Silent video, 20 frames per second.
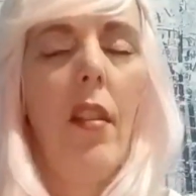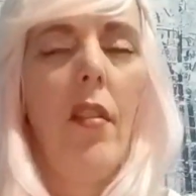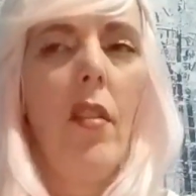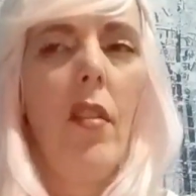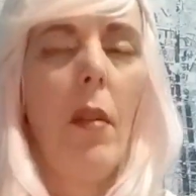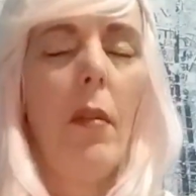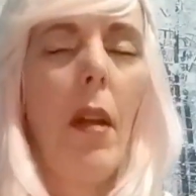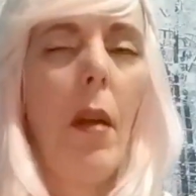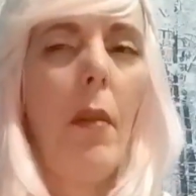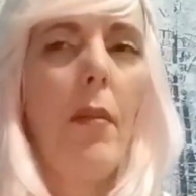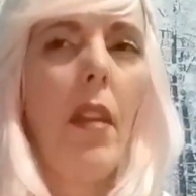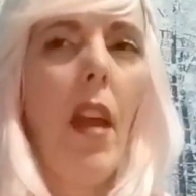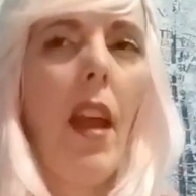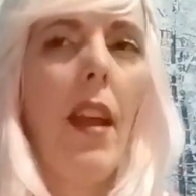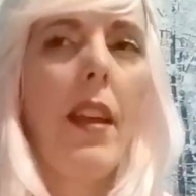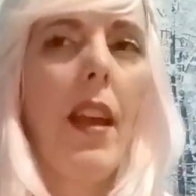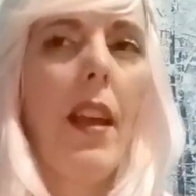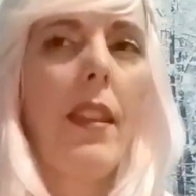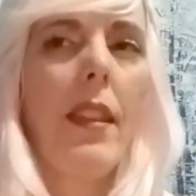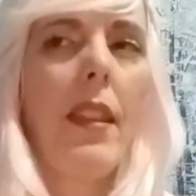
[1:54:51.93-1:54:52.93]
Sometimes I
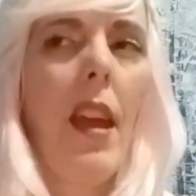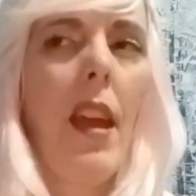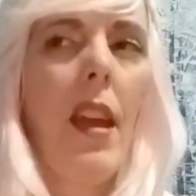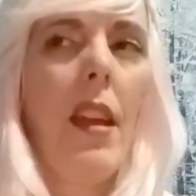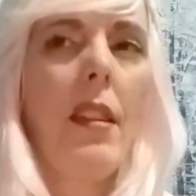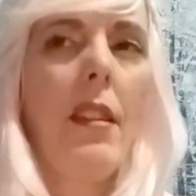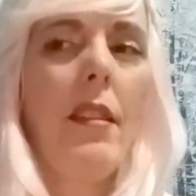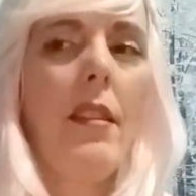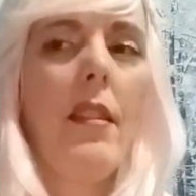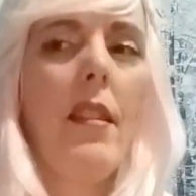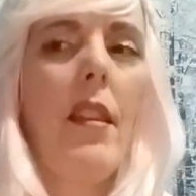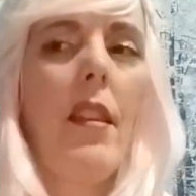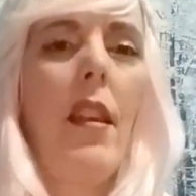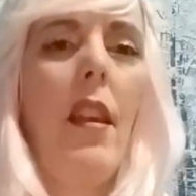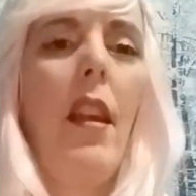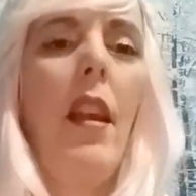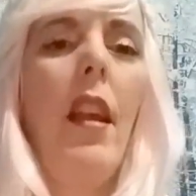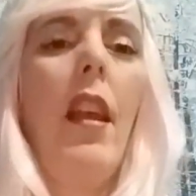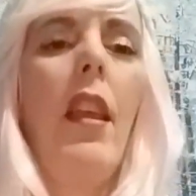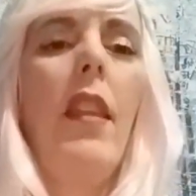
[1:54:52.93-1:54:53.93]
get things
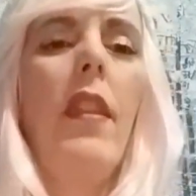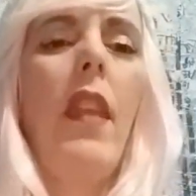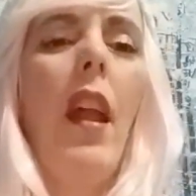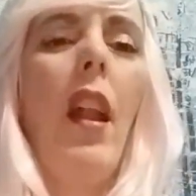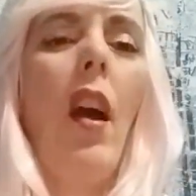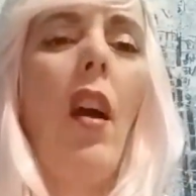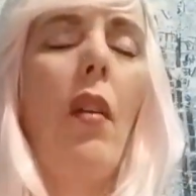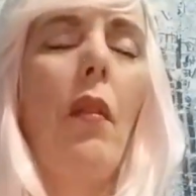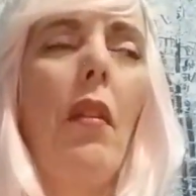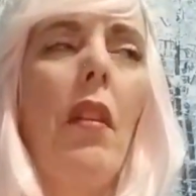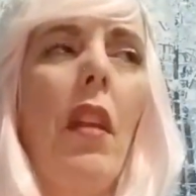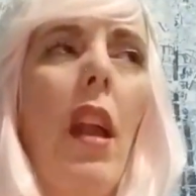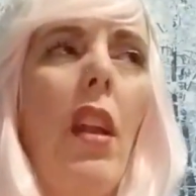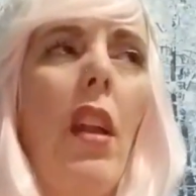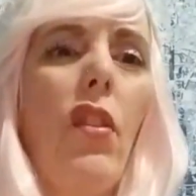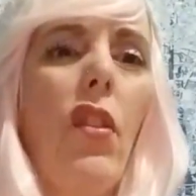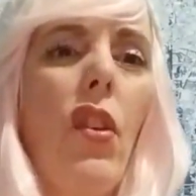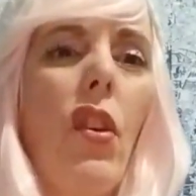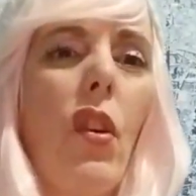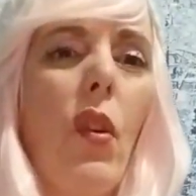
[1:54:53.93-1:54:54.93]
that aren't
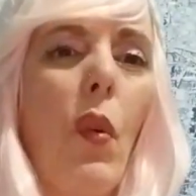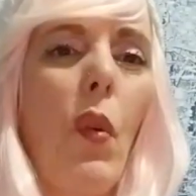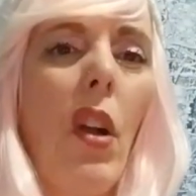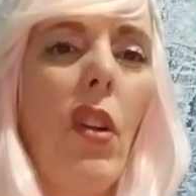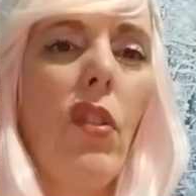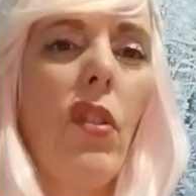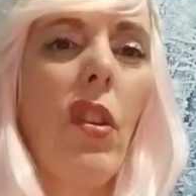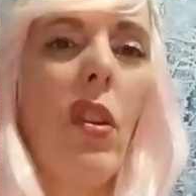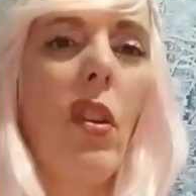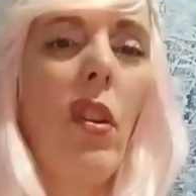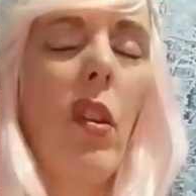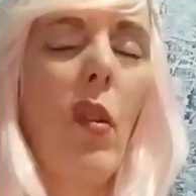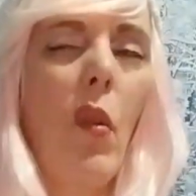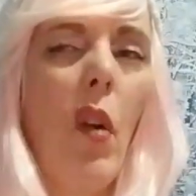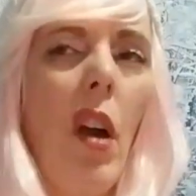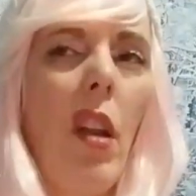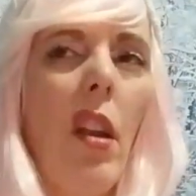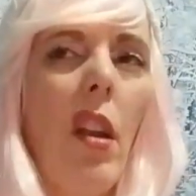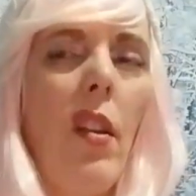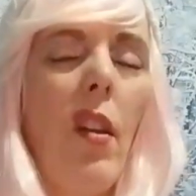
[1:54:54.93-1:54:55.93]
related to your question or you
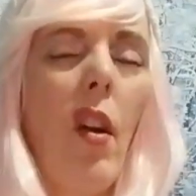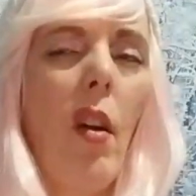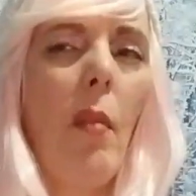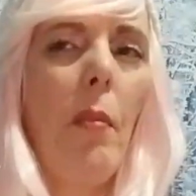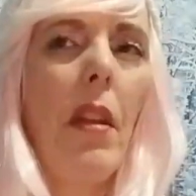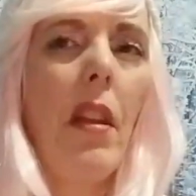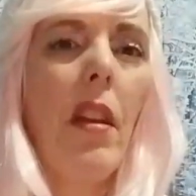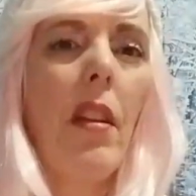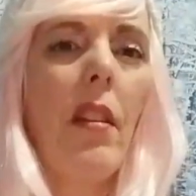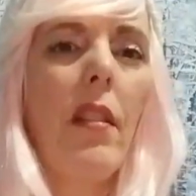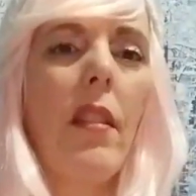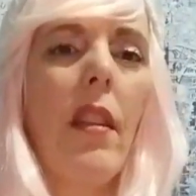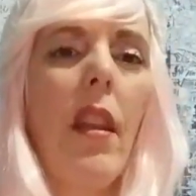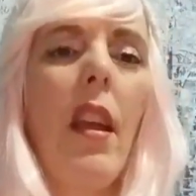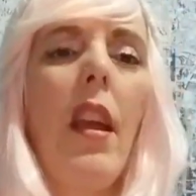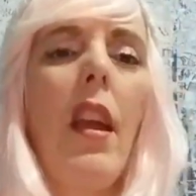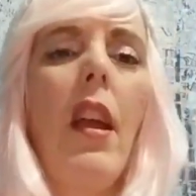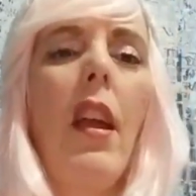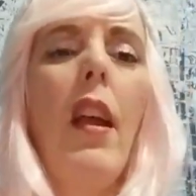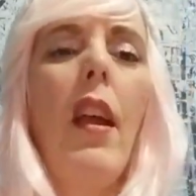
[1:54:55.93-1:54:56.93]
want to know because
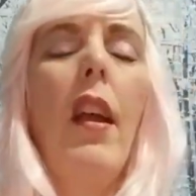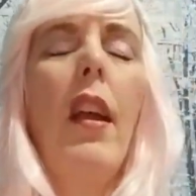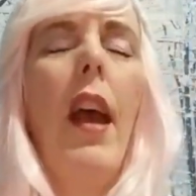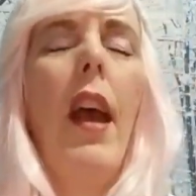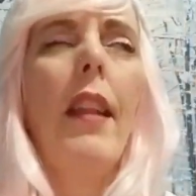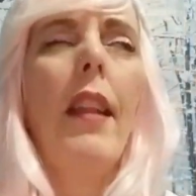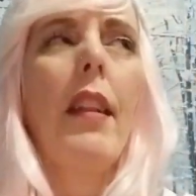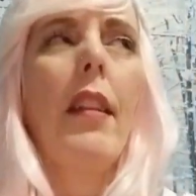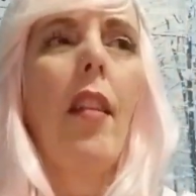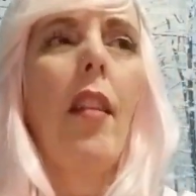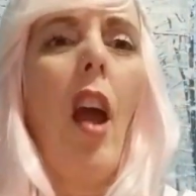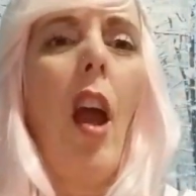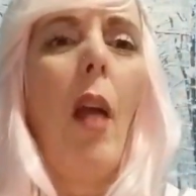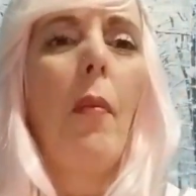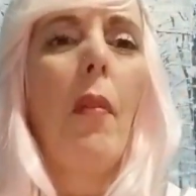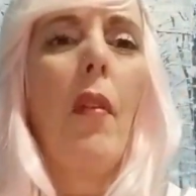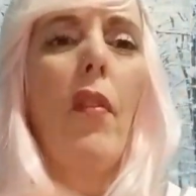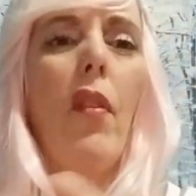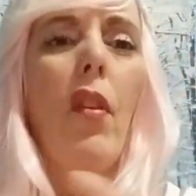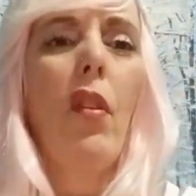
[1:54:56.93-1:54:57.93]
at the
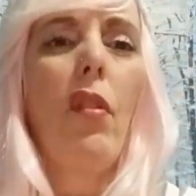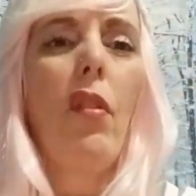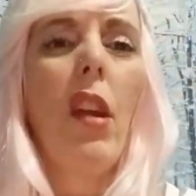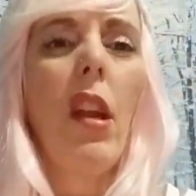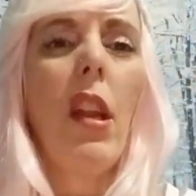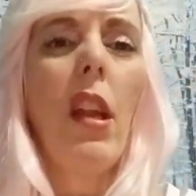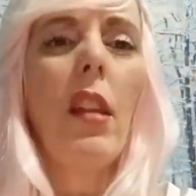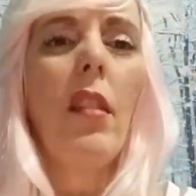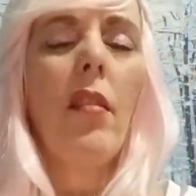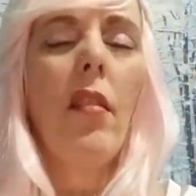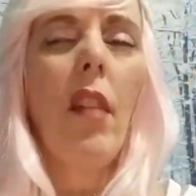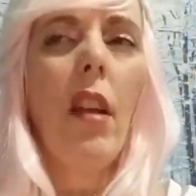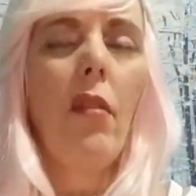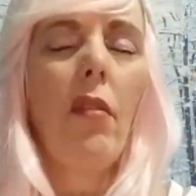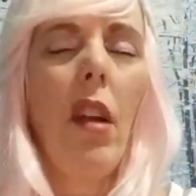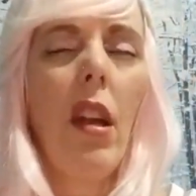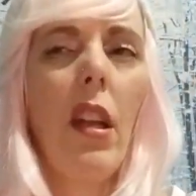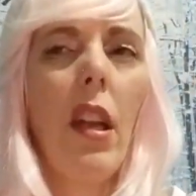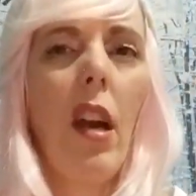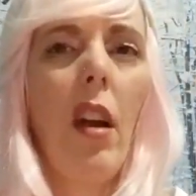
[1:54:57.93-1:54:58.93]
time of your reading, like
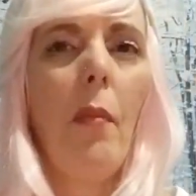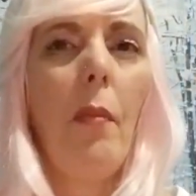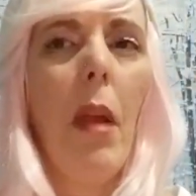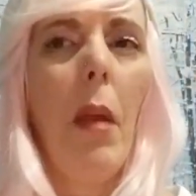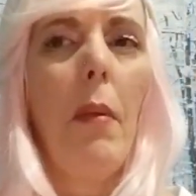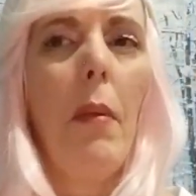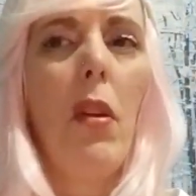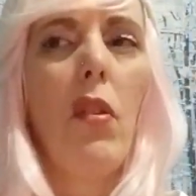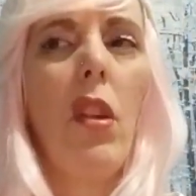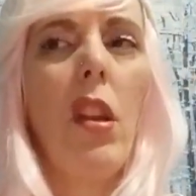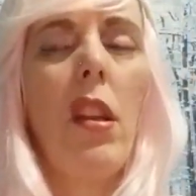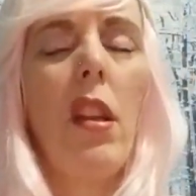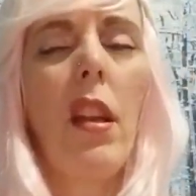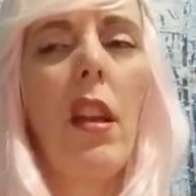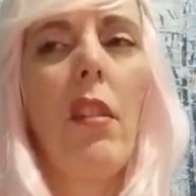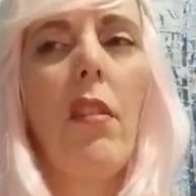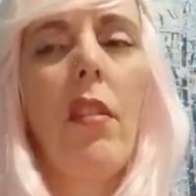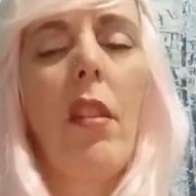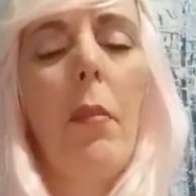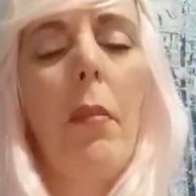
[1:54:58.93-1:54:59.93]
right now, maybe you need to
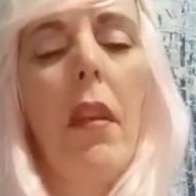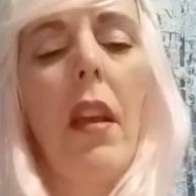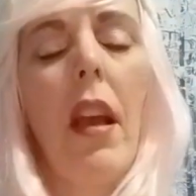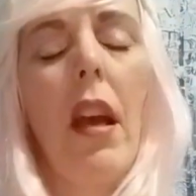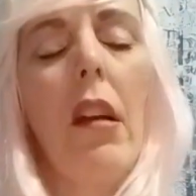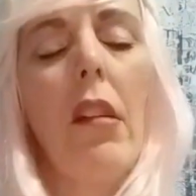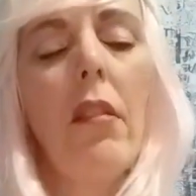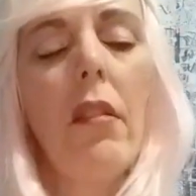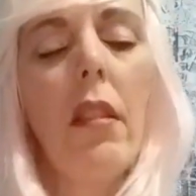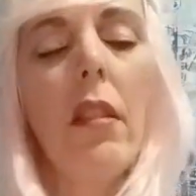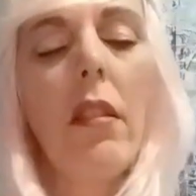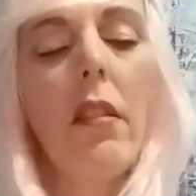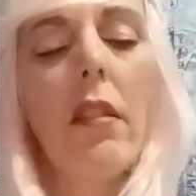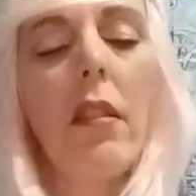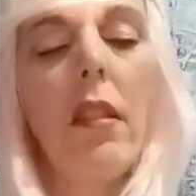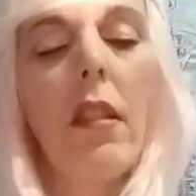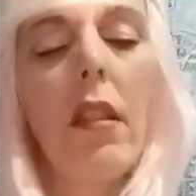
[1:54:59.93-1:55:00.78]
hear something else.